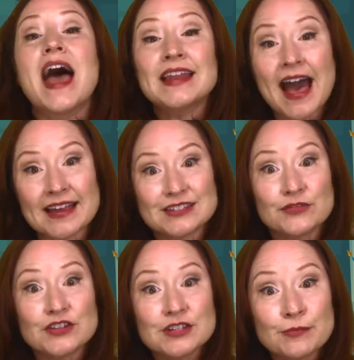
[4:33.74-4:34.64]
and asked
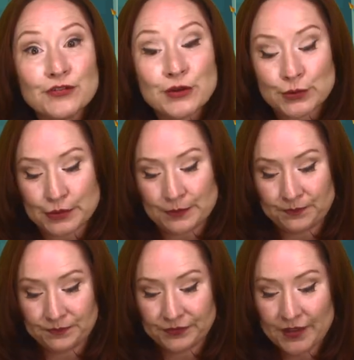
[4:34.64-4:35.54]
for some food.
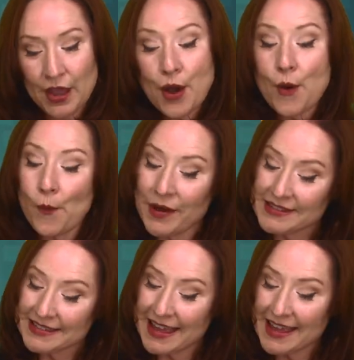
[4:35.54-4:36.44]

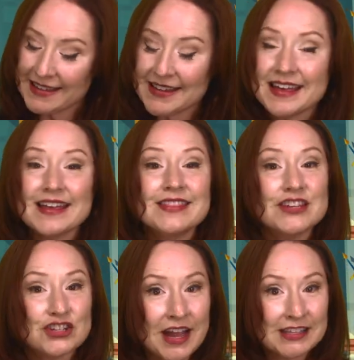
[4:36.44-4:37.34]
Once again, the
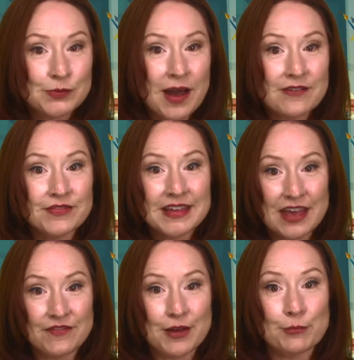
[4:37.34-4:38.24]
giant's wife
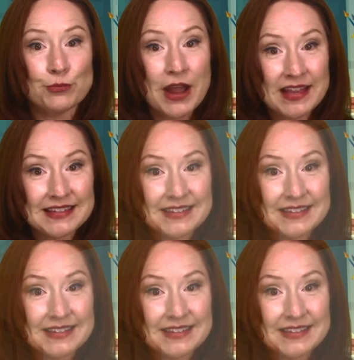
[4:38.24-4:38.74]
gave him bread